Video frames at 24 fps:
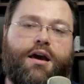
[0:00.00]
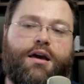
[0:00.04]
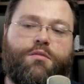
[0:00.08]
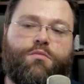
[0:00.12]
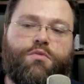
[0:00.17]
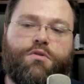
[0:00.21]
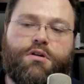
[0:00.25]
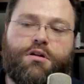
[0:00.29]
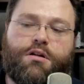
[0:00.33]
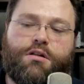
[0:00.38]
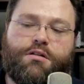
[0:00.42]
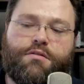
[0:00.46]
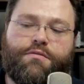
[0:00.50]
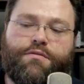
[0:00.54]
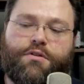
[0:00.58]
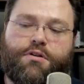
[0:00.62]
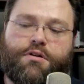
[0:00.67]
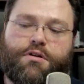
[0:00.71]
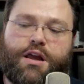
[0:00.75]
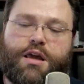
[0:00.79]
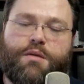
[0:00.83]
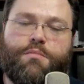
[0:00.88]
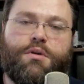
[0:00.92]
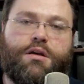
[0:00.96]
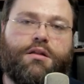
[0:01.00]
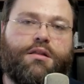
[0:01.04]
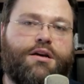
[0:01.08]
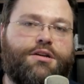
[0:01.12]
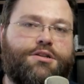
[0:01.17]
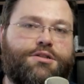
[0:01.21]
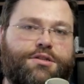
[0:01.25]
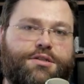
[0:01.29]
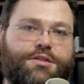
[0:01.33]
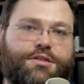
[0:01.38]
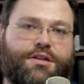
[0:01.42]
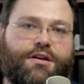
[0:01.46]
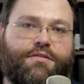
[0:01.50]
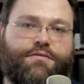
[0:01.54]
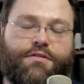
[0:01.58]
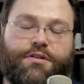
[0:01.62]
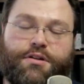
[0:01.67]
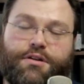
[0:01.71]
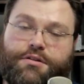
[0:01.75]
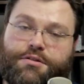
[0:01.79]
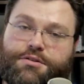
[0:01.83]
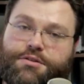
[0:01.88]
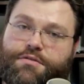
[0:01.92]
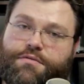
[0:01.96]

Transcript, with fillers: and put all of your emulation stuff on here.